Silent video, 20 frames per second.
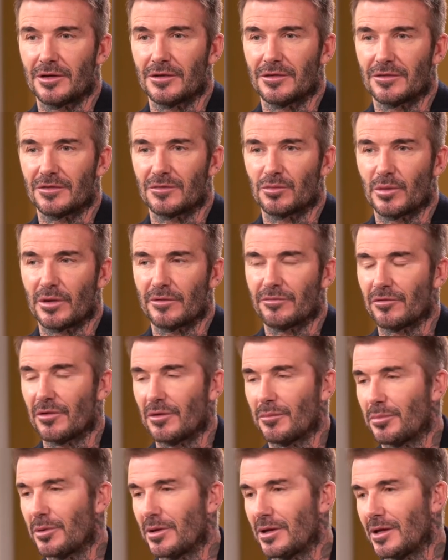years, whether
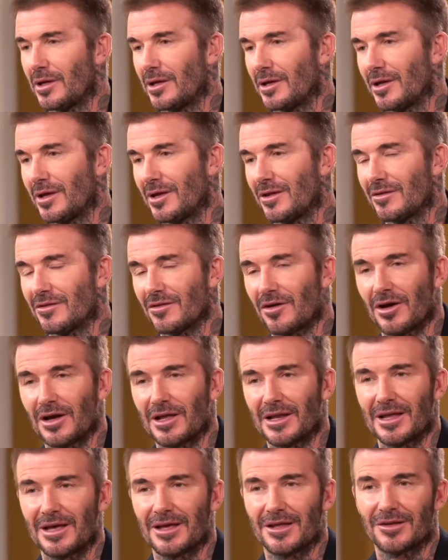it be in
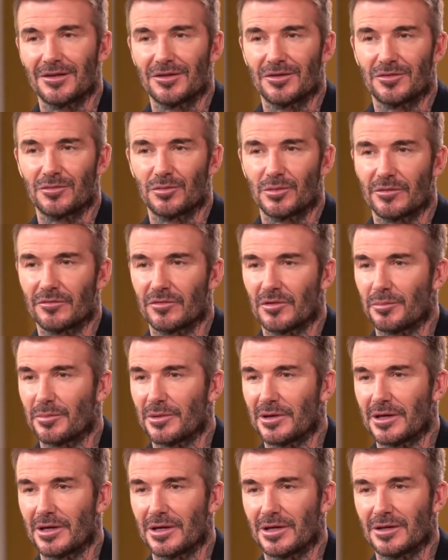Thailand, whether it
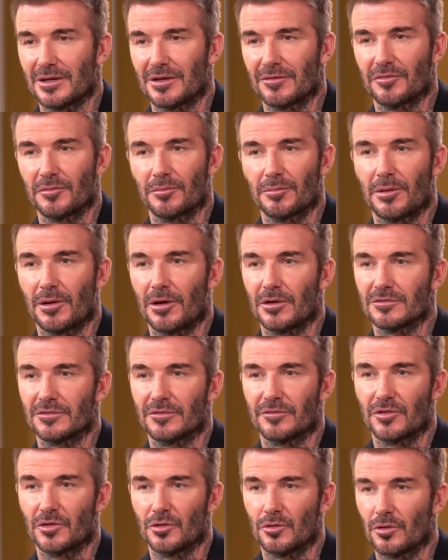be in different parts
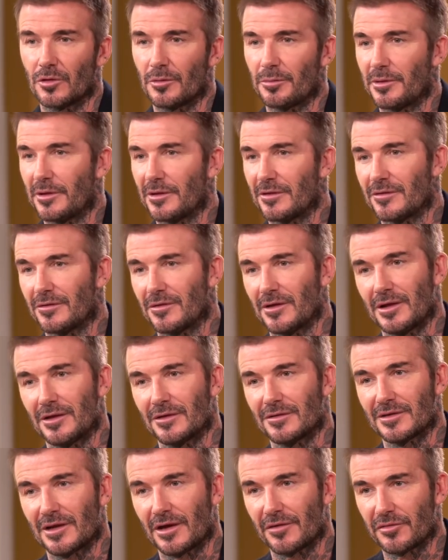of Europe,
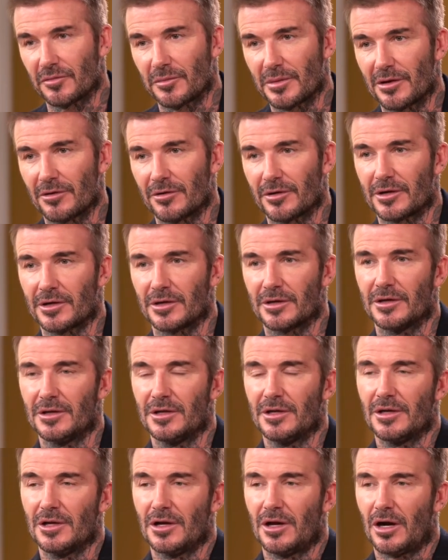in South America,
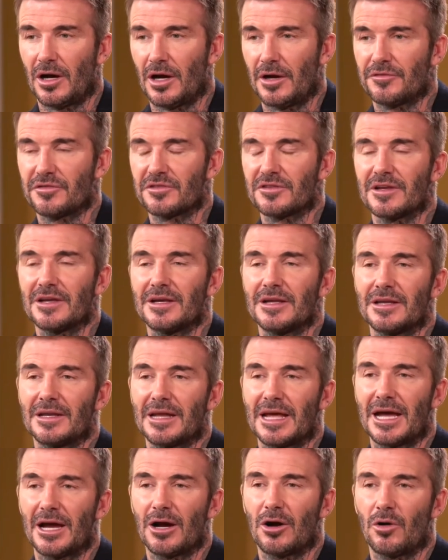I've seen
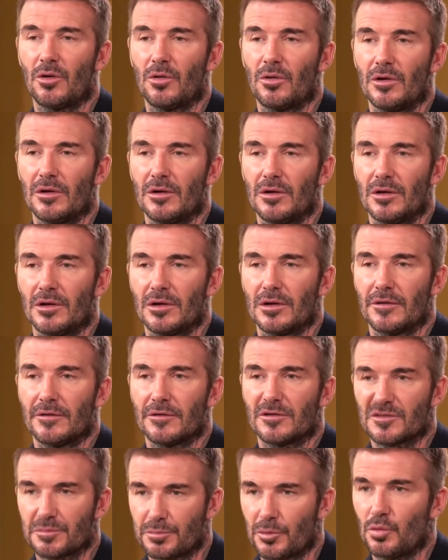how
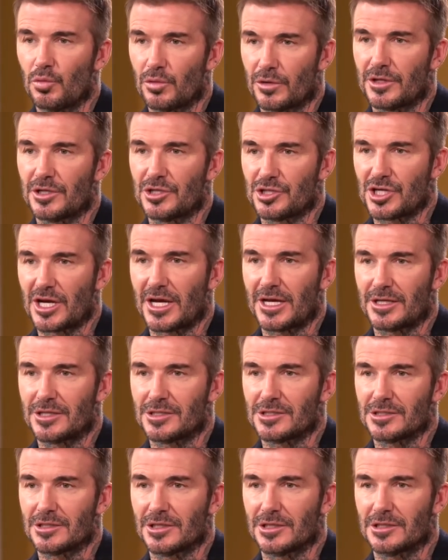sport can
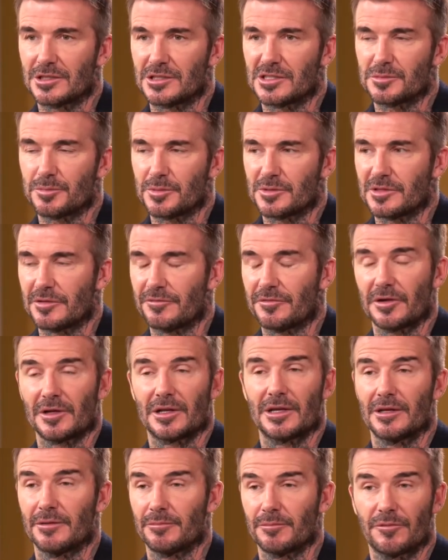change, and
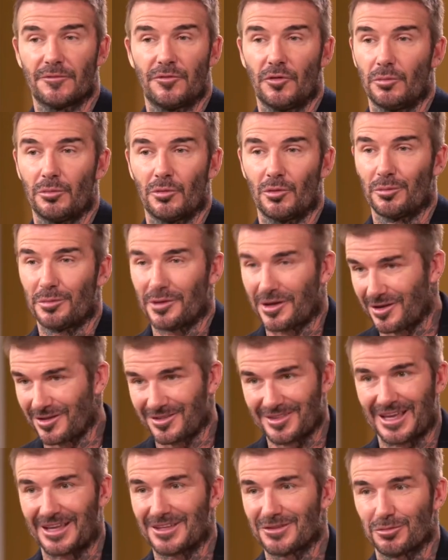specifically football,
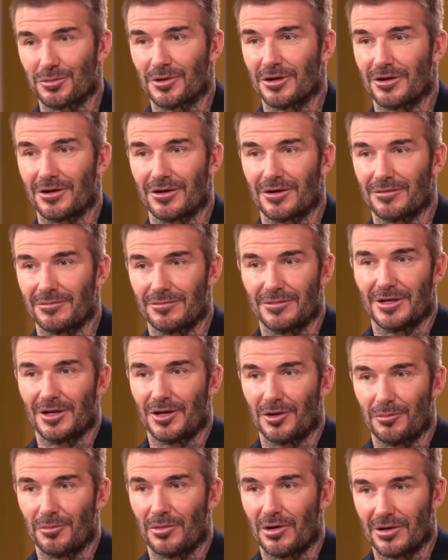because that's where, you
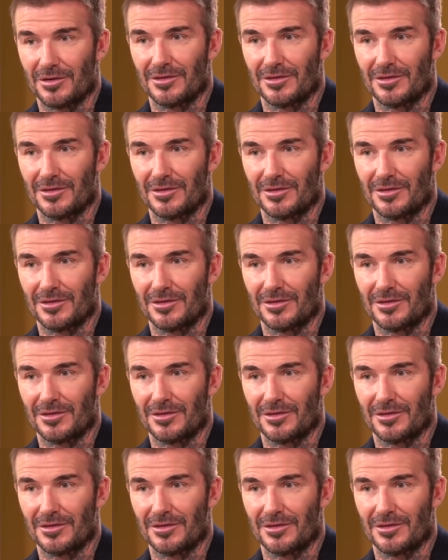know,